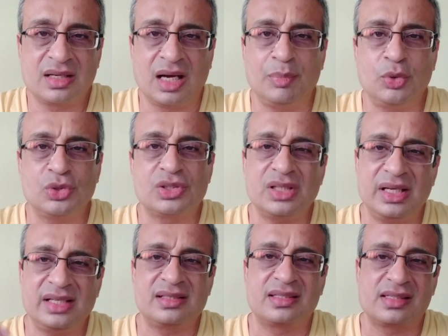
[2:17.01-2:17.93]
Qaboos
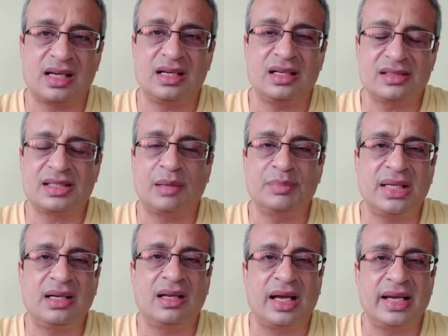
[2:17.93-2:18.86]
is uh,
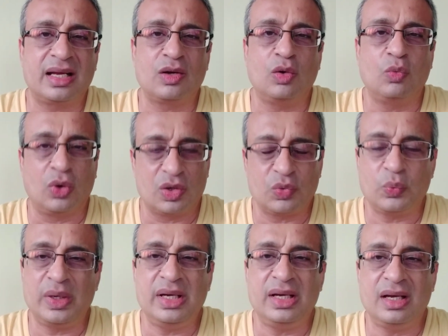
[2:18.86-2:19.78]
something like what
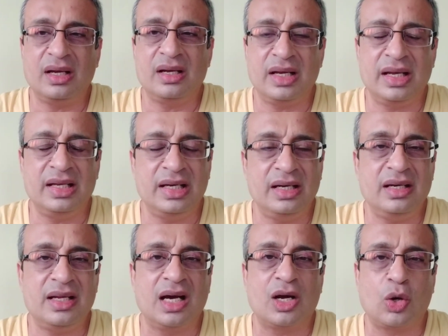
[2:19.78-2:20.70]
we uh, in
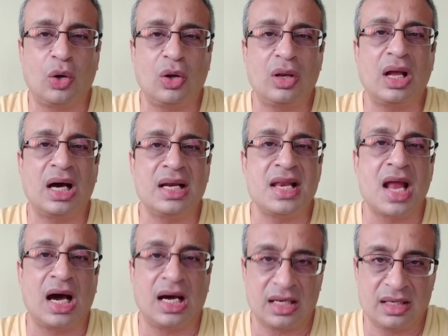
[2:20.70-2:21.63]
India call a
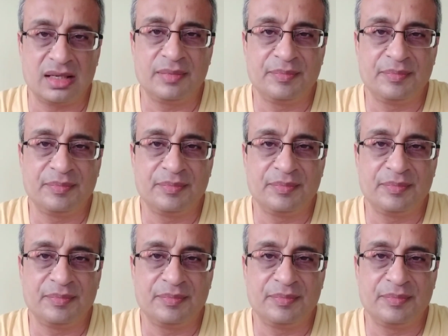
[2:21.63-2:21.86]
naan.